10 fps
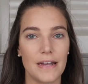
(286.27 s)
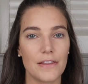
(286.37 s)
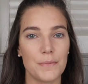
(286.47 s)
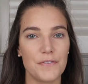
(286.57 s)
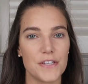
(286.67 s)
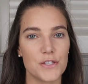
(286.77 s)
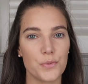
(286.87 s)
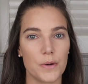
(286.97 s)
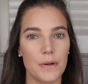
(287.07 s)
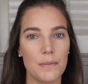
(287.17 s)
Now that my face is
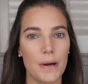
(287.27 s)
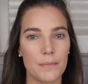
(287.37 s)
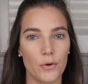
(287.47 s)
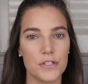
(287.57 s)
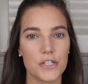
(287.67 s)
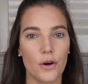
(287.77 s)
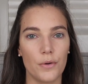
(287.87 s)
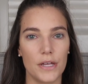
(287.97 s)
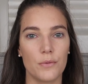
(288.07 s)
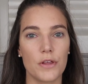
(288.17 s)
warmed up, I'm going to go
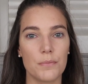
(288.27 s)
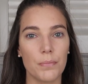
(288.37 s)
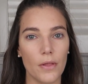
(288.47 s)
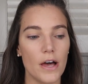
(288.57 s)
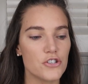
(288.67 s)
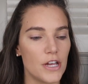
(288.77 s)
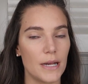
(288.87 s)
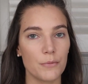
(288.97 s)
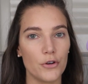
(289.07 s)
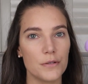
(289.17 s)
in with blush,
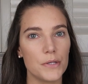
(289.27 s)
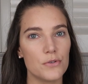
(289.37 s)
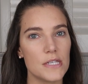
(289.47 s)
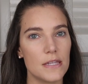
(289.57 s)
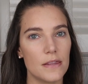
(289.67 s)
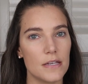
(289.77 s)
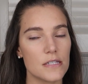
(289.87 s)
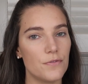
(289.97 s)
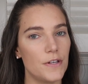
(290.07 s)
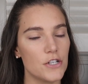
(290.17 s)
and I'm going to be using
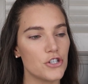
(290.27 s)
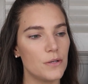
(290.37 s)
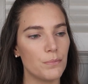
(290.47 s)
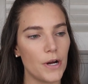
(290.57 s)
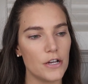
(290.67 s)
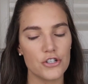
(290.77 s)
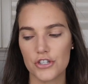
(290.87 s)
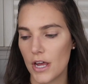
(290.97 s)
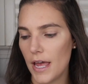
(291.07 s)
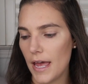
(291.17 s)
this finishing
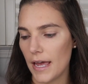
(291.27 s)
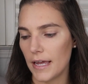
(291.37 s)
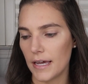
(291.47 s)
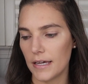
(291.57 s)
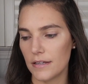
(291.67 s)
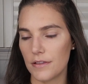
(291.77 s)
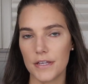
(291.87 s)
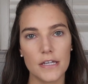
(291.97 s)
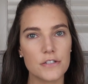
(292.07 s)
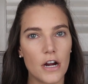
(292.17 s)
brush and
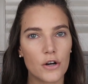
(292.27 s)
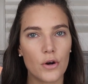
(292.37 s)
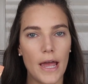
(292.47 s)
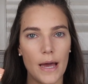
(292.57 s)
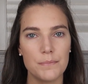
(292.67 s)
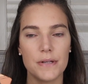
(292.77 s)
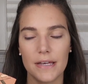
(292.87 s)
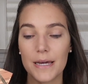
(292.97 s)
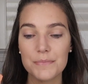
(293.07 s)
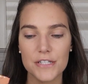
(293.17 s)
the Tarte
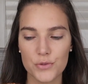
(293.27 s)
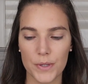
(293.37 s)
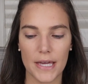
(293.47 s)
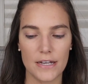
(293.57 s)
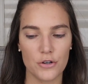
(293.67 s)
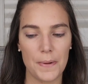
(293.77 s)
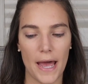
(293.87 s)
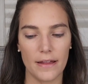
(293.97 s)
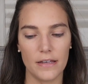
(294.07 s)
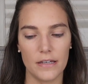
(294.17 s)
Hamptons Weekender
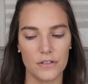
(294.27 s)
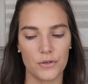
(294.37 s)
palette.